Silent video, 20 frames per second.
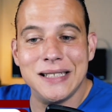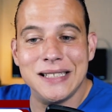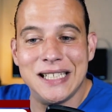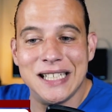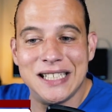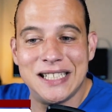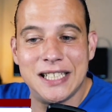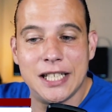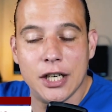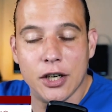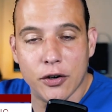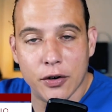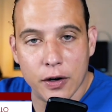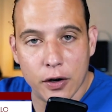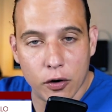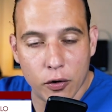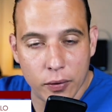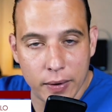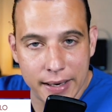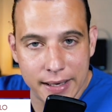
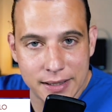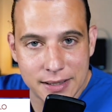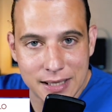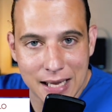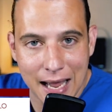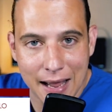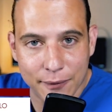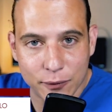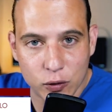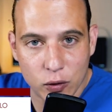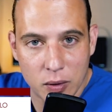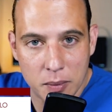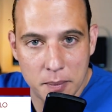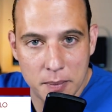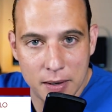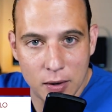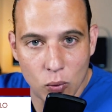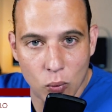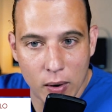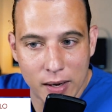deteriorates after the
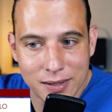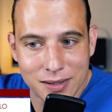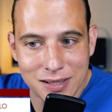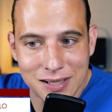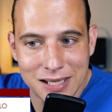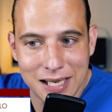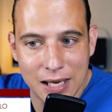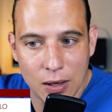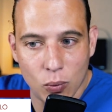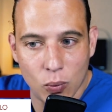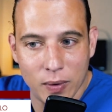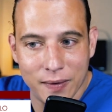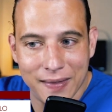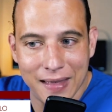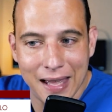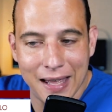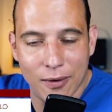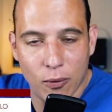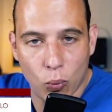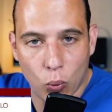Midwest is hit with
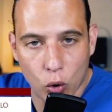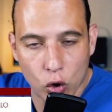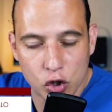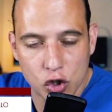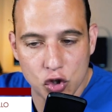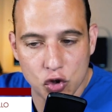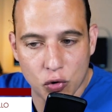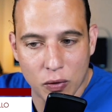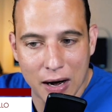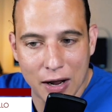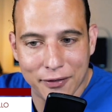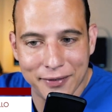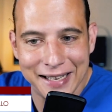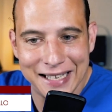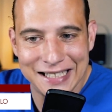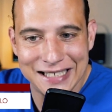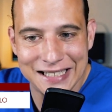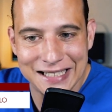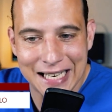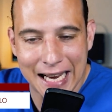a worst drought
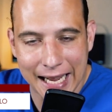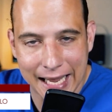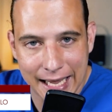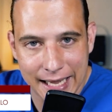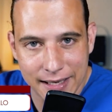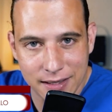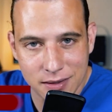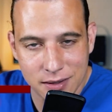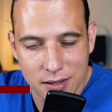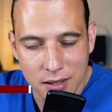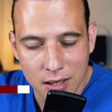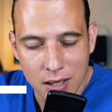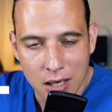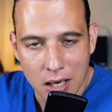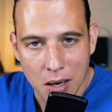in decades.